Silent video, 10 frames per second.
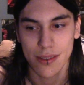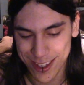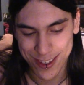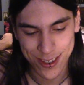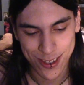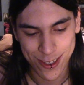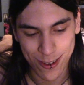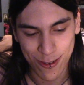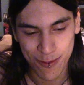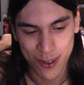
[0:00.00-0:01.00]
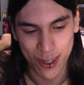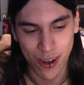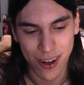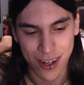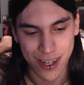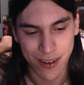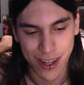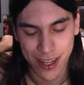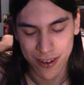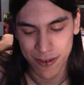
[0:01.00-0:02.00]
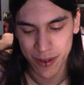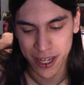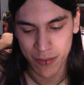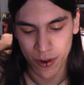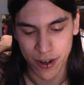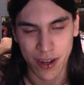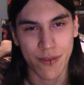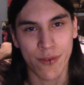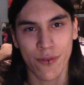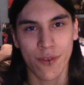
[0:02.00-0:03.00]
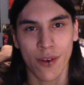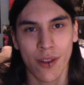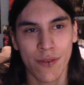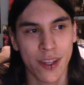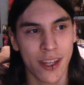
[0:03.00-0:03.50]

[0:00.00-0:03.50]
It's just so bizarre, and I couldn't be any more grateful for all of it,